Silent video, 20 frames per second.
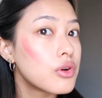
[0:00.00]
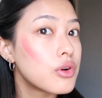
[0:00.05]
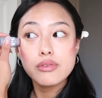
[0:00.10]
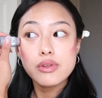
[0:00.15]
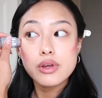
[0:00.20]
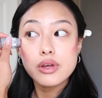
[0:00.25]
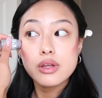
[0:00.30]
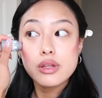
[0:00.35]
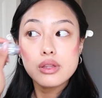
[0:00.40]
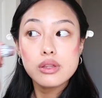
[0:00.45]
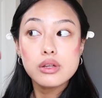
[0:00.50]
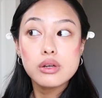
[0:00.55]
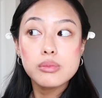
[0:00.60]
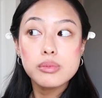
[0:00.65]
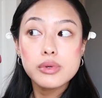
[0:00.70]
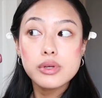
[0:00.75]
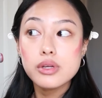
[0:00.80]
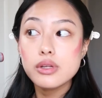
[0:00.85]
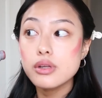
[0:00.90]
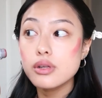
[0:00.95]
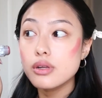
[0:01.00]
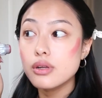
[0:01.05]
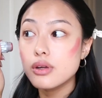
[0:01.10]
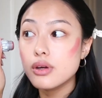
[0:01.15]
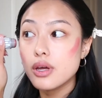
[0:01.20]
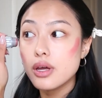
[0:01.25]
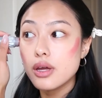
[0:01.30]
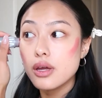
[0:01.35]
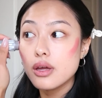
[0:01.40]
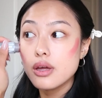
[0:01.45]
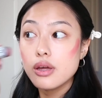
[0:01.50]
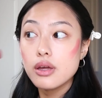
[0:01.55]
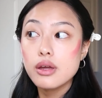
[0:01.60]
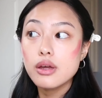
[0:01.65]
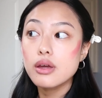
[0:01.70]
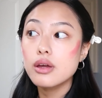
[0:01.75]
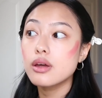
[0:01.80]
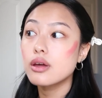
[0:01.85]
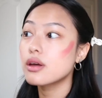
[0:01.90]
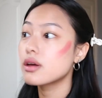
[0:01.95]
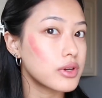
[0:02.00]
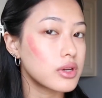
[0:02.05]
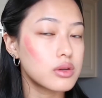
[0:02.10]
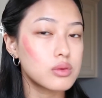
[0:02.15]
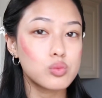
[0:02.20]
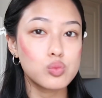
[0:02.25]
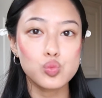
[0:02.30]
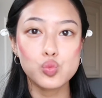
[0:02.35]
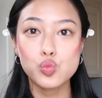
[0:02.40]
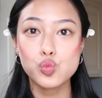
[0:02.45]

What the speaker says: like a little bit. Okay, good.